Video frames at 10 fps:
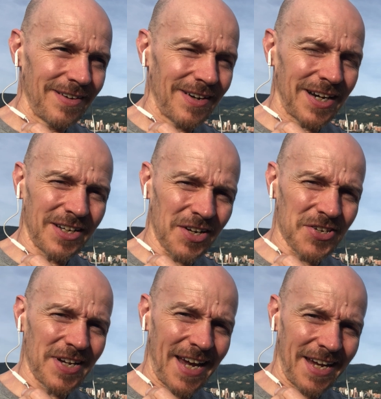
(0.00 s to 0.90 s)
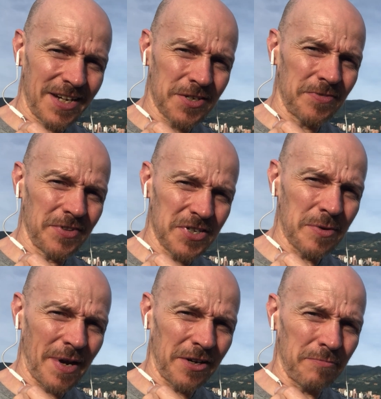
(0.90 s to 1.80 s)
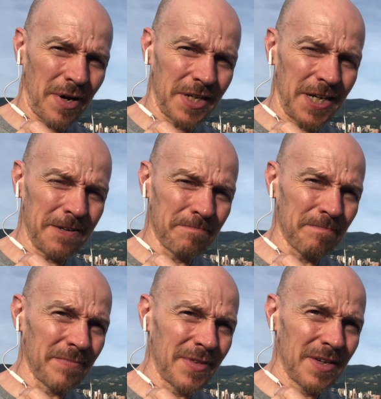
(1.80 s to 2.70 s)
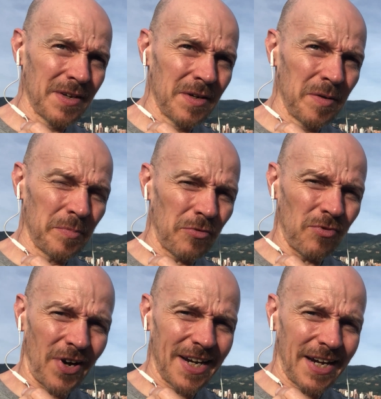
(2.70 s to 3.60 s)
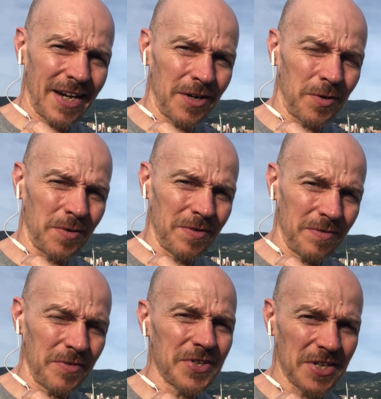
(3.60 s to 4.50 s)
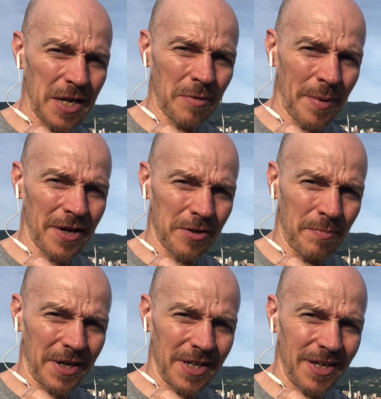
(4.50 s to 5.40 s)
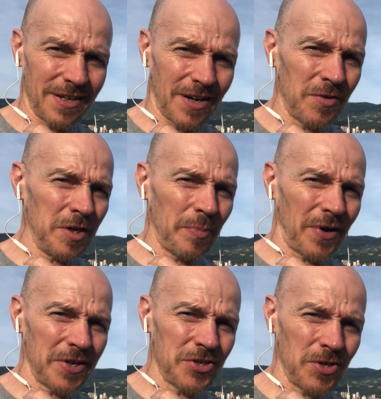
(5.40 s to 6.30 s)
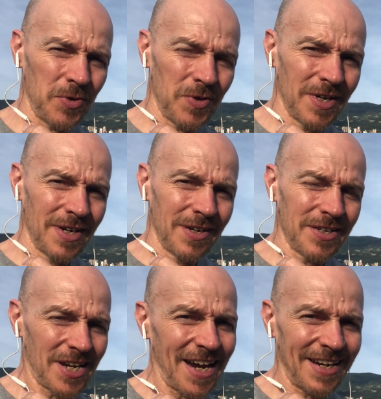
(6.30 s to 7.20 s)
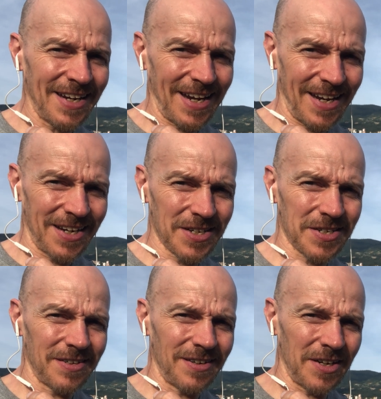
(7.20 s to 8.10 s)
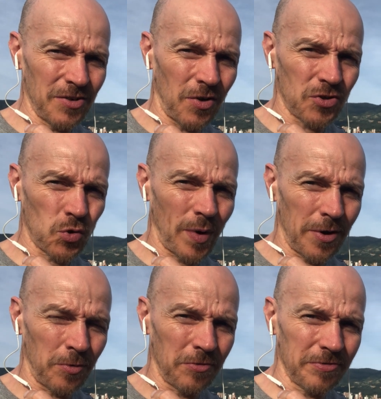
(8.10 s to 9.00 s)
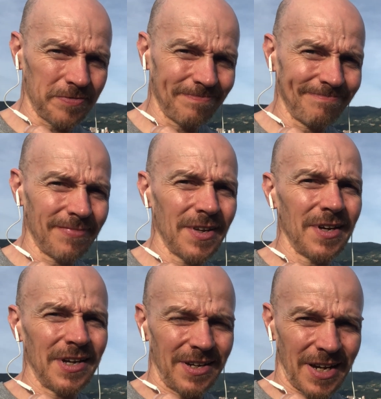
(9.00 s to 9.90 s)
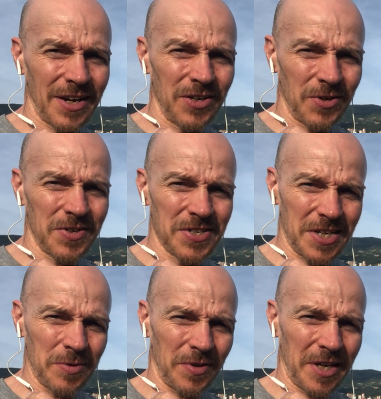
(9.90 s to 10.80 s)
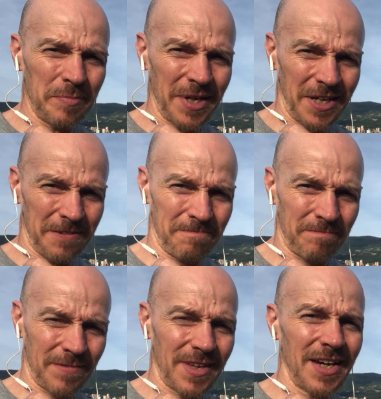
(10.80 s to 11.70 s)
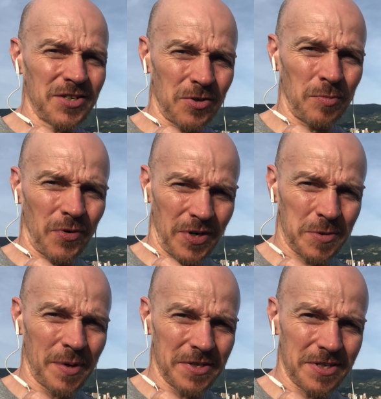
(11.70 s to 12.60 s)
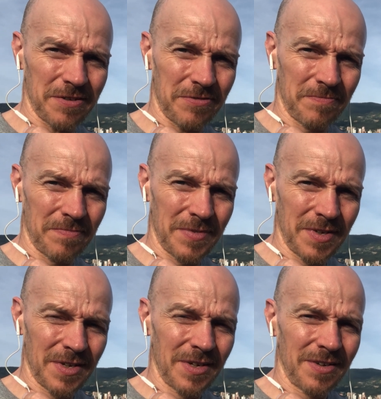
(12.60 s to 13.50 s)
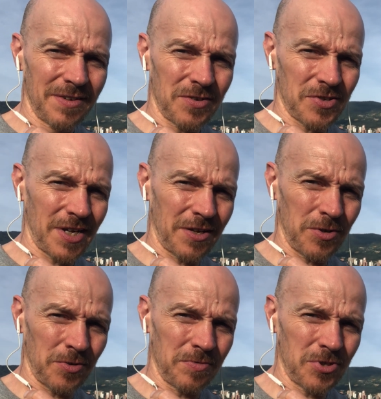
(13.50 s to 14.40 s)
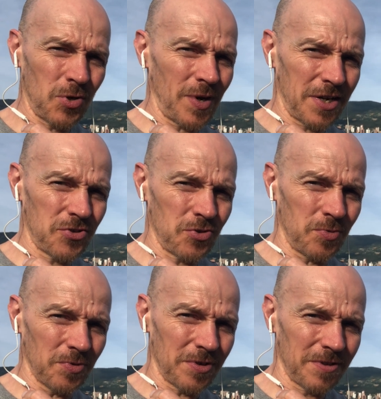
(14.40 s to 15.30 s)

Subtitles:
a dozen eggs for this amount of money, but right now, the same amount of money only buys you 10 eggs and not 12. Now you can see what they mean. It's got more expensive because now you're 2 eggs short.